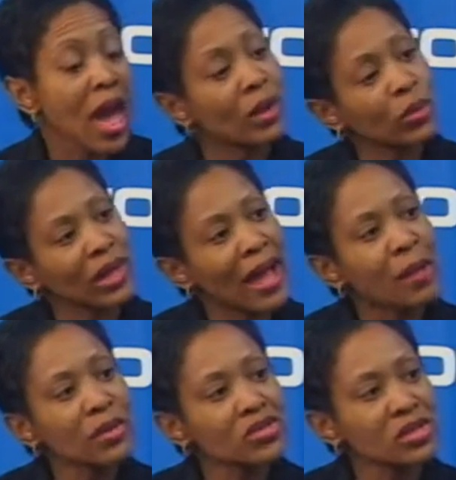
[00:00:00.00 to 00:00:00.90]
And what
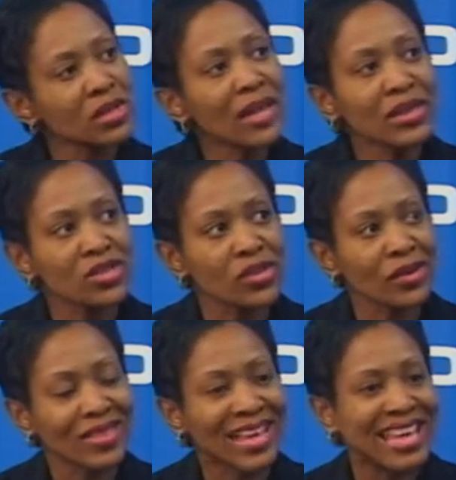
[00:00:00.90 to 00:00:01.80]
happens is not necessarily
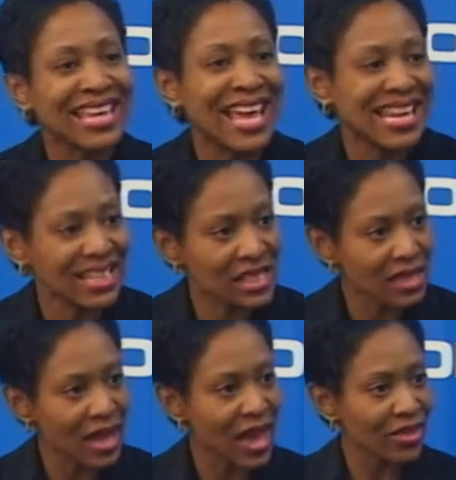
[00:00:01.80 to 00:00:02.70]
that they get it
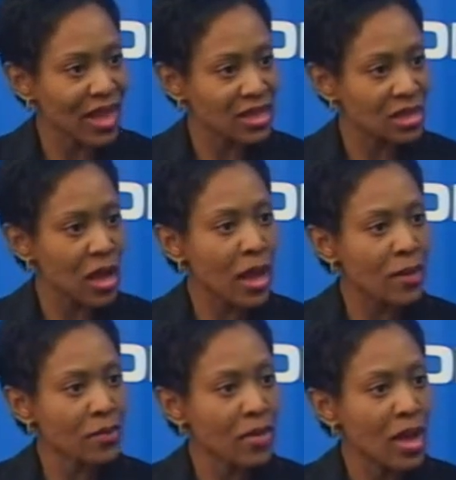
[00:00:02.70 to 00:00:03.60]
at that
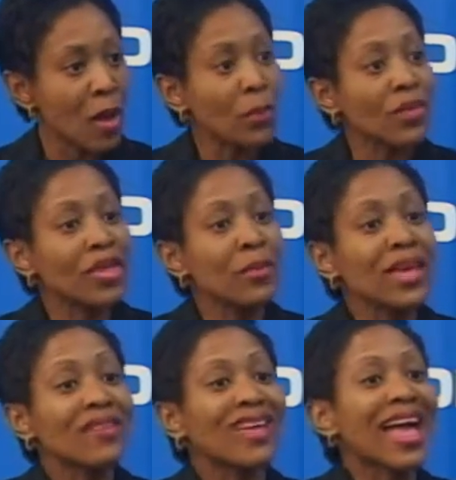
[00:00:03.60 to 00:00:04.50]
time, but they may
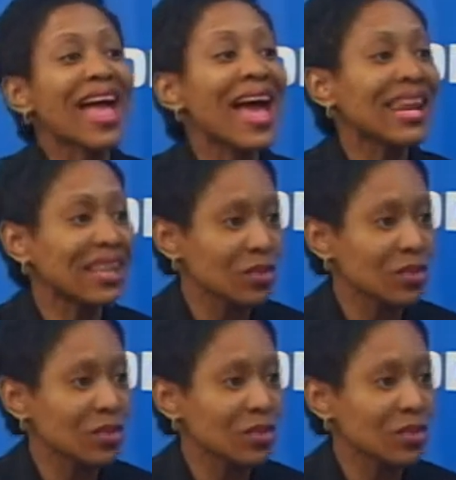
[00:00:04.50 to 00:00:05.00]
have had it